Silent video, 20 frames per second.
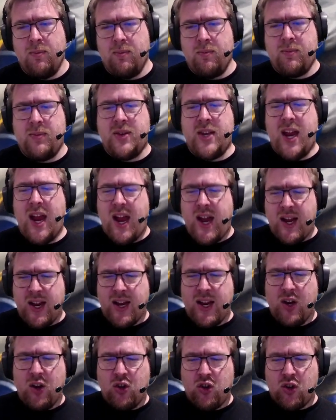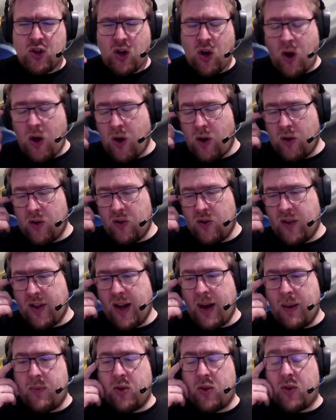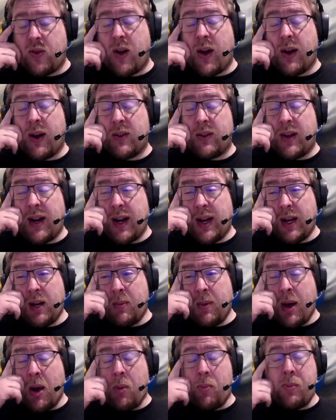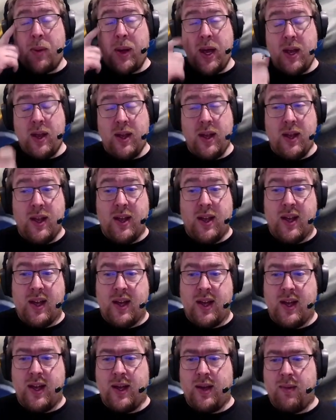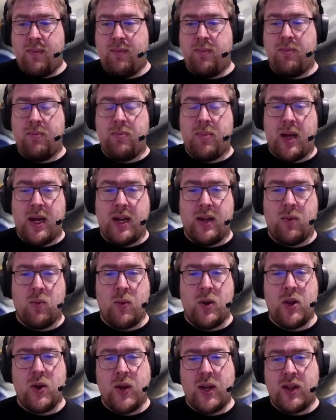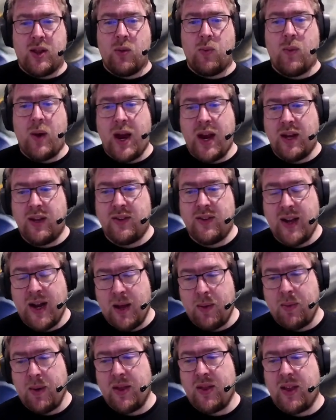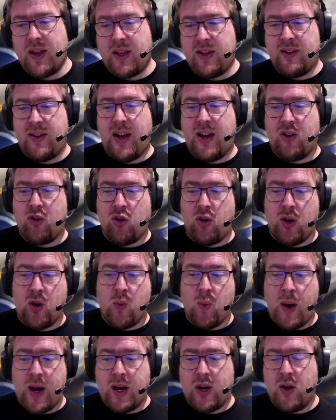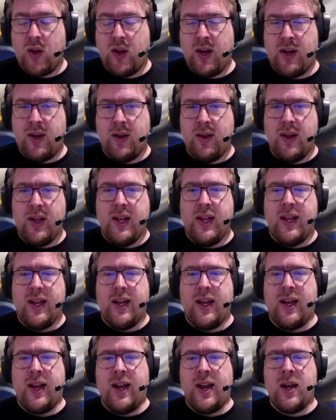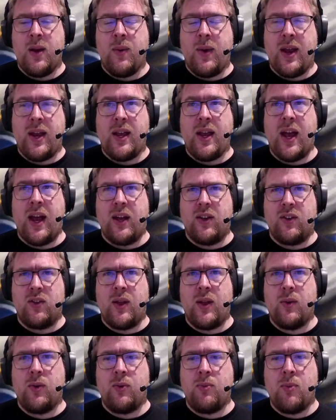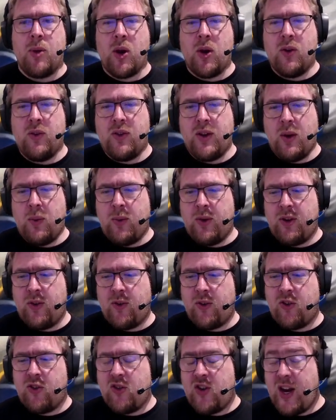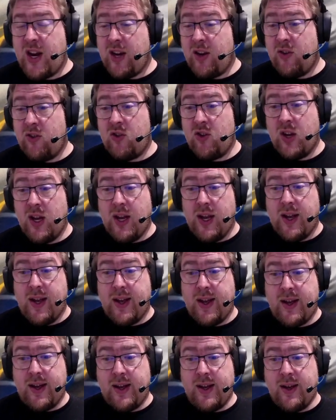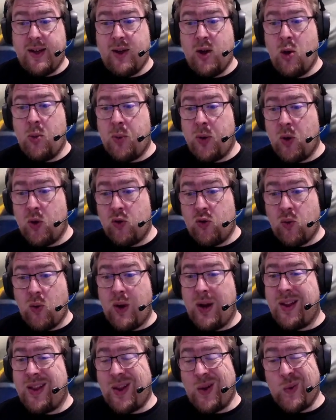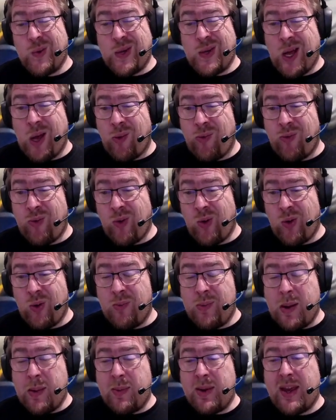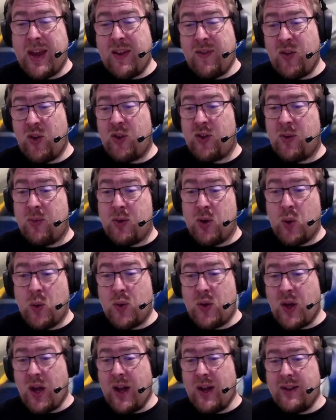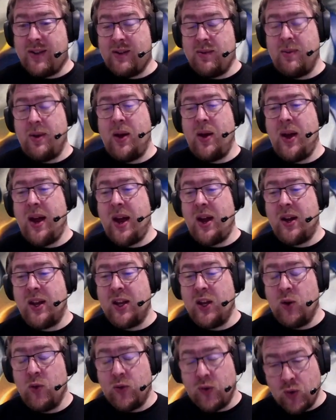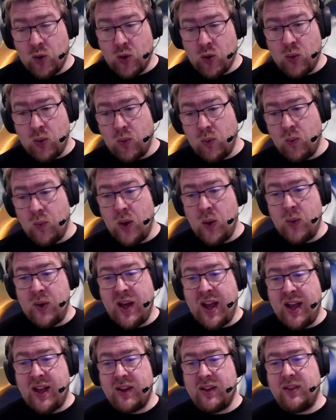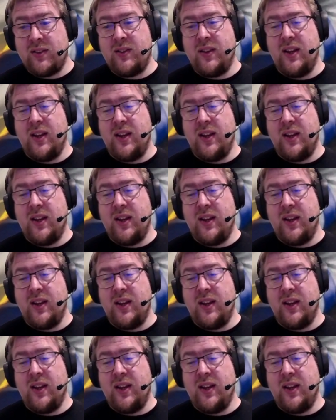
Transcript: dead-ish cards that I'm just not excited about, but when you get the right setup, I think it's actually quite good. Anyway, yeah, so that was Mars and Winds of Exchange. Hope you enjoyed. That was helpful. Maybe give you some new thoughts about how to use your WODEX.